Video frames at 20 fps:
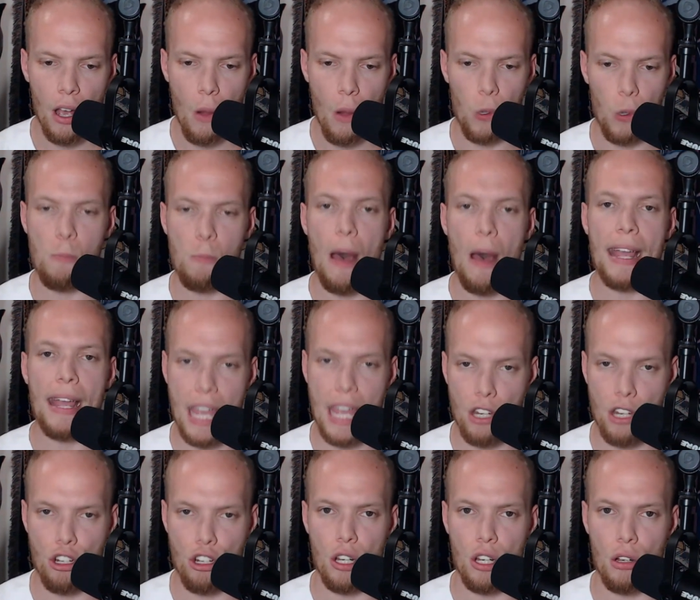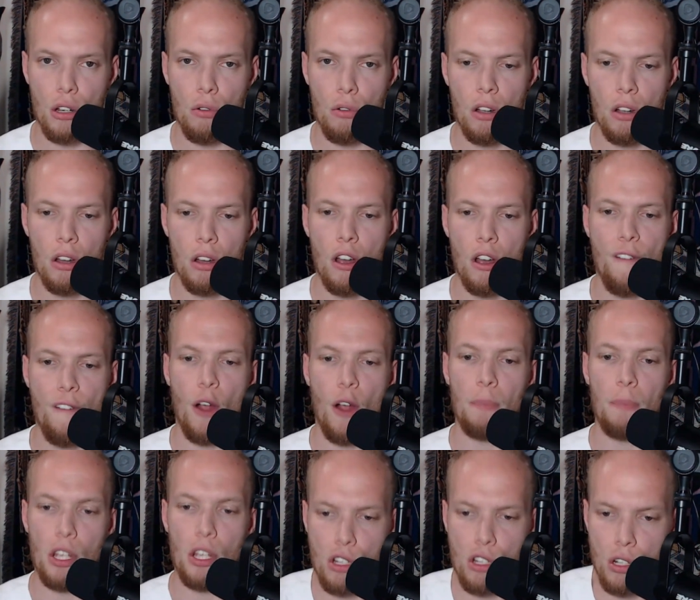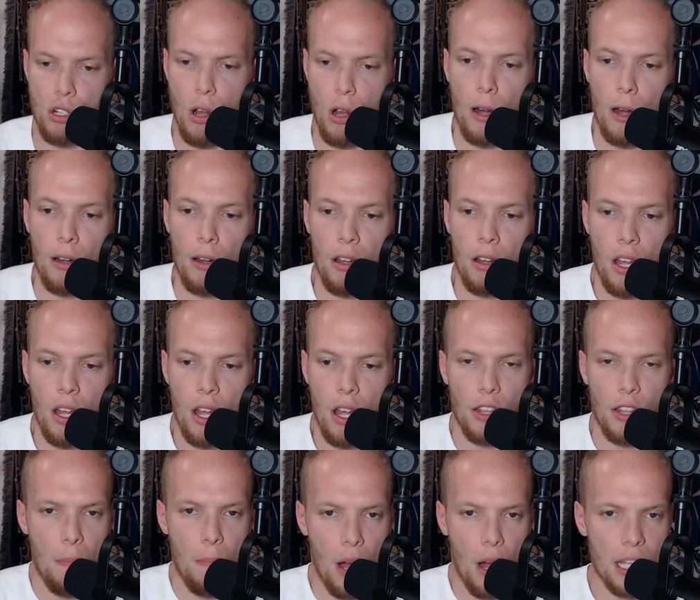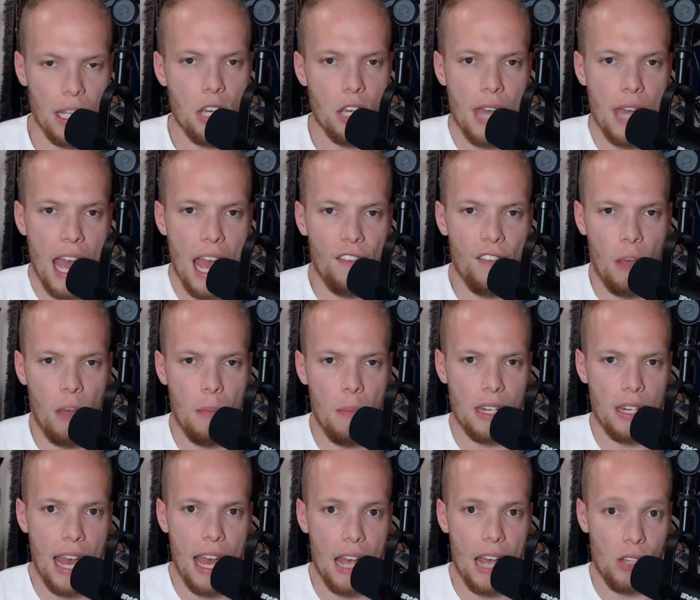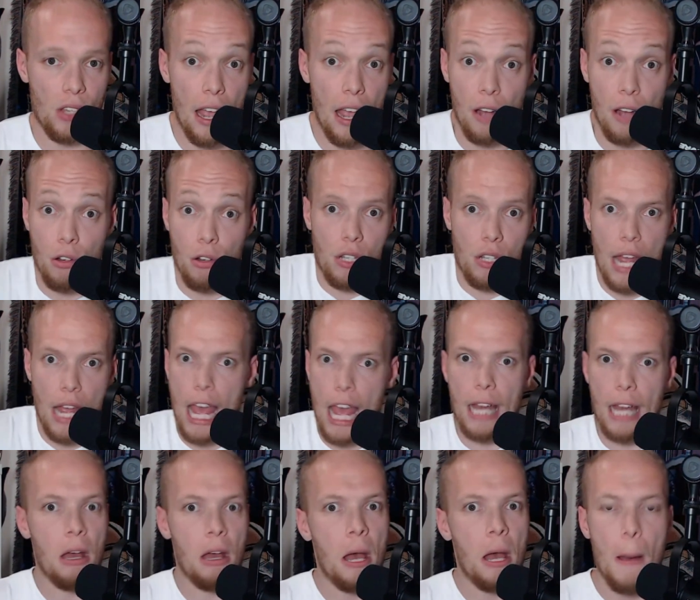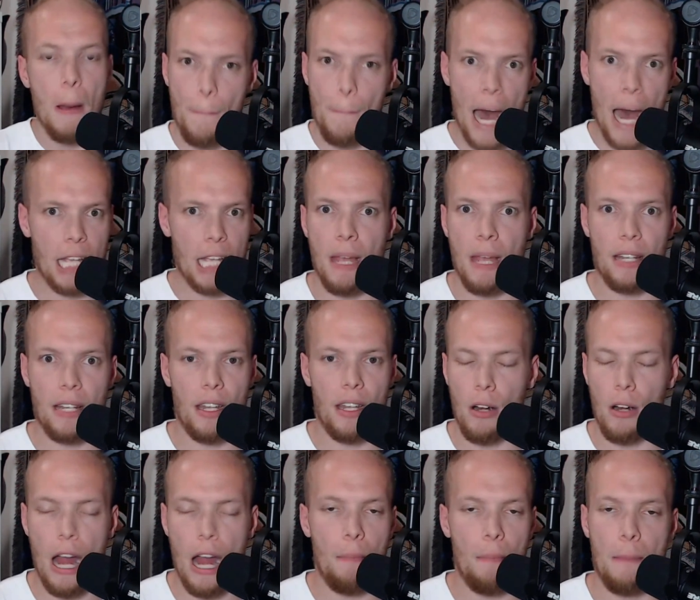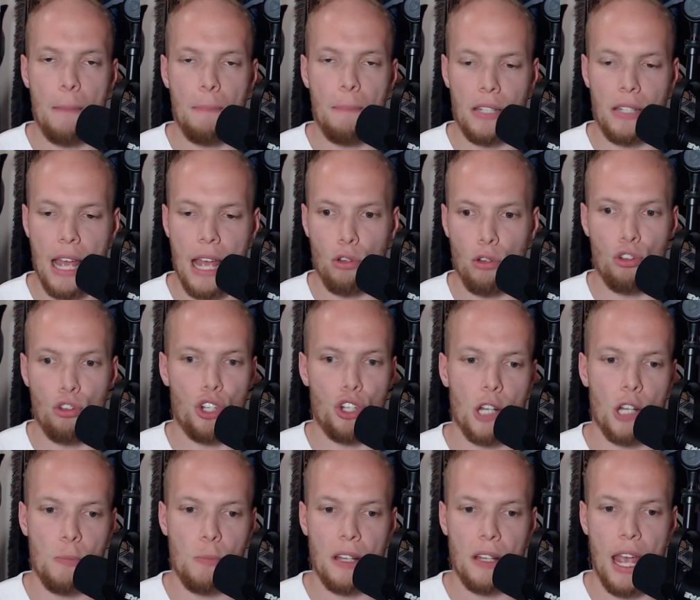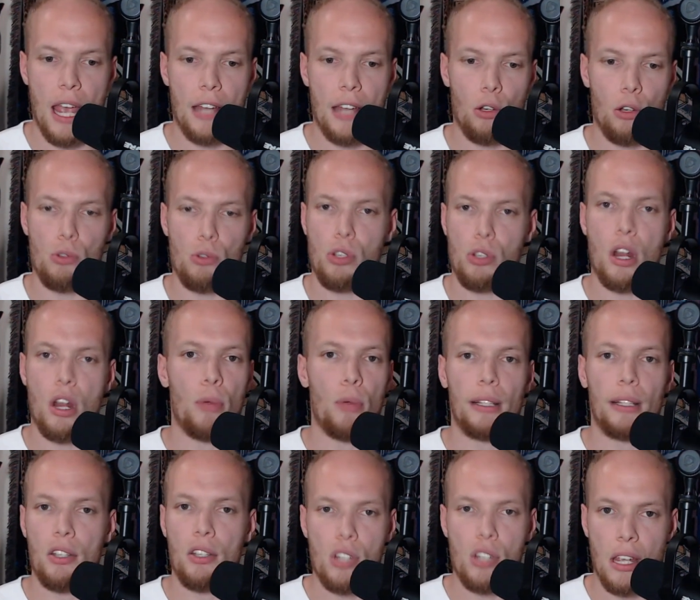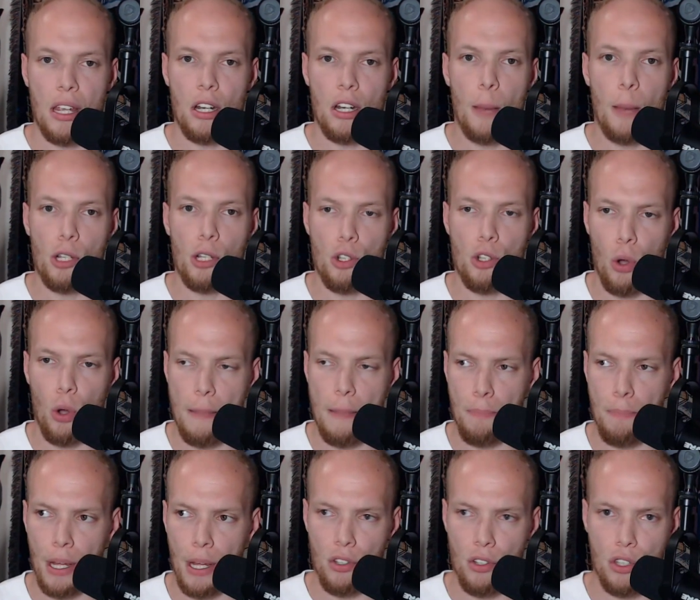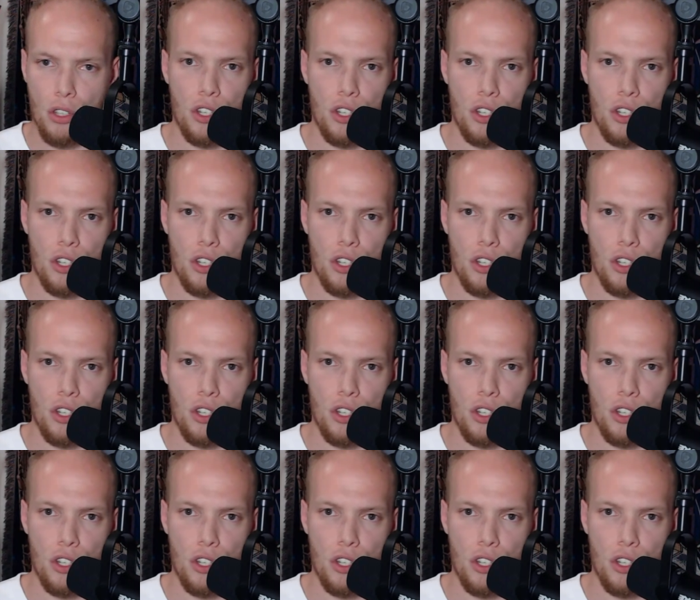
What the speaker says: was my issue from the start. The money you gave him, and yes, I understand Josh McDaniels, you know, really stinking up the joint, but